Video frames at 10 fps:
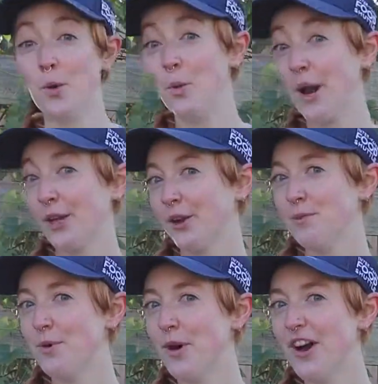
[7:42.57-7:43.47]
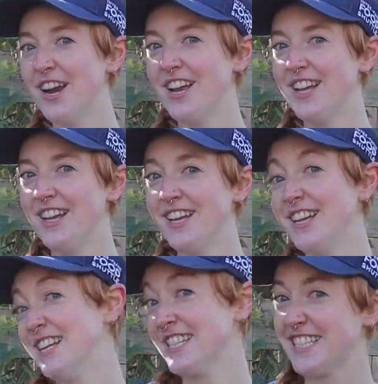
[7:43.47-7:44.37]
Want to learn more?
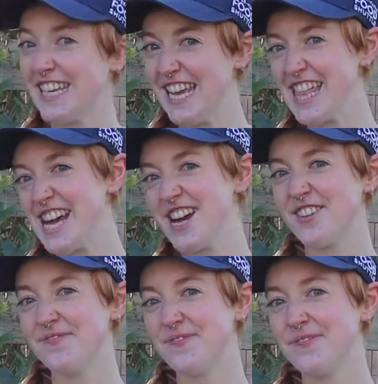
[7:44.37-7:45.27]
See you there.